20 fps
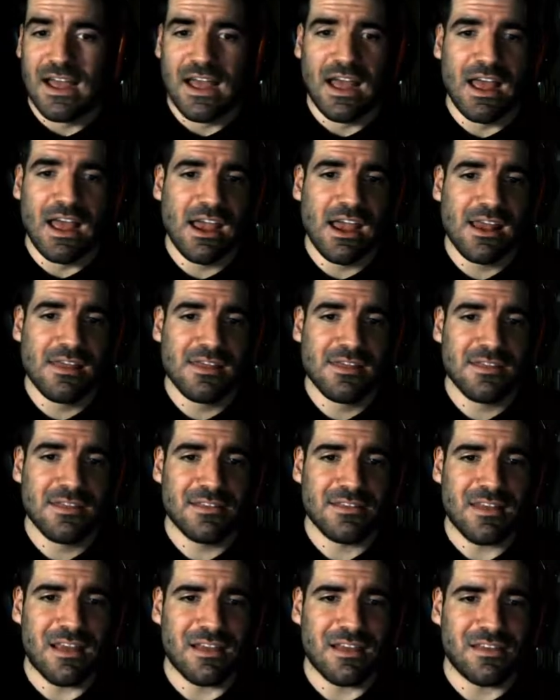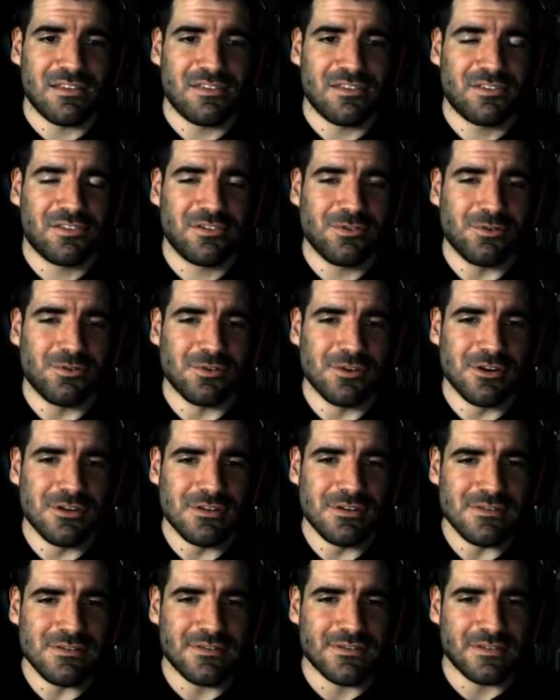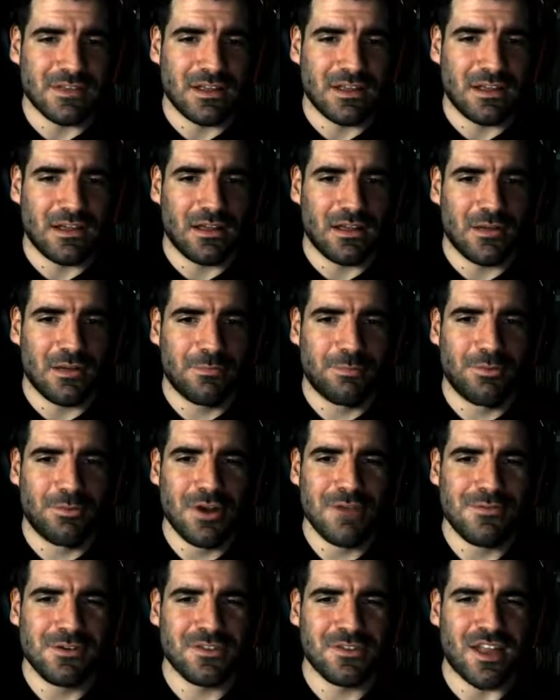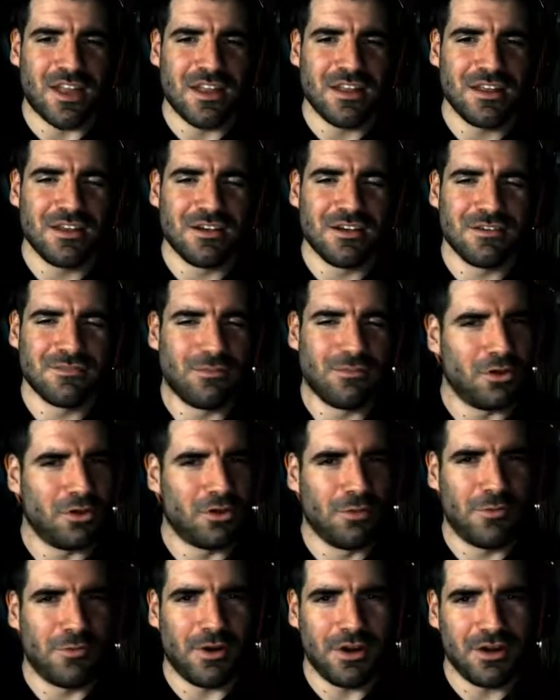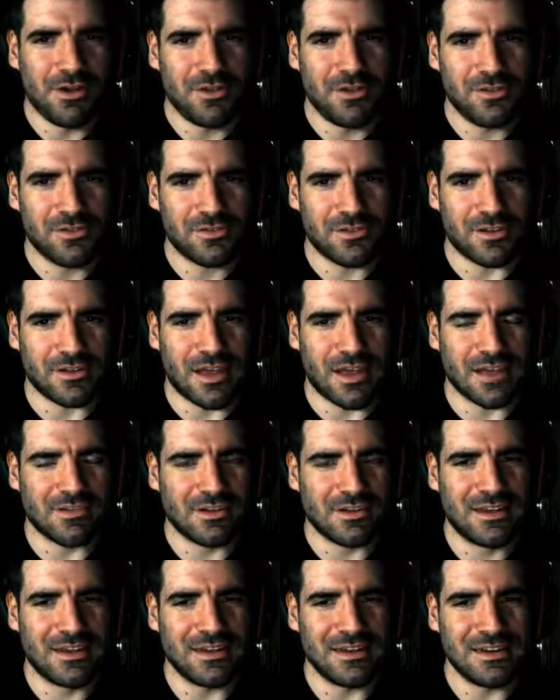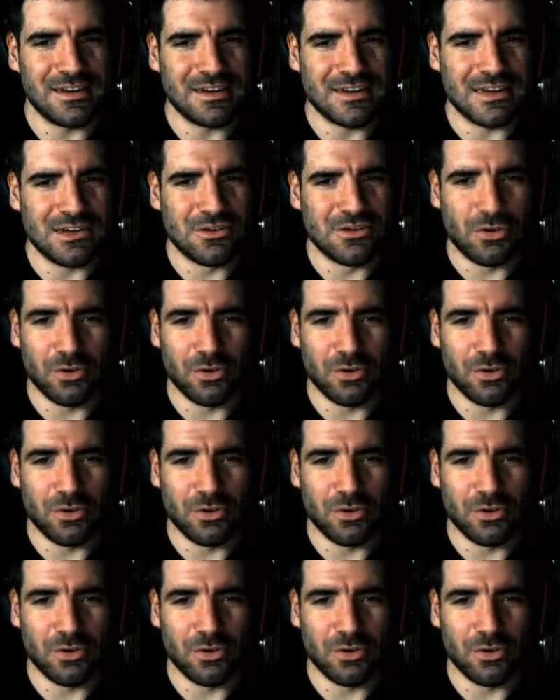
And that is sort of a brief understanding of Michael Myers as a killer, and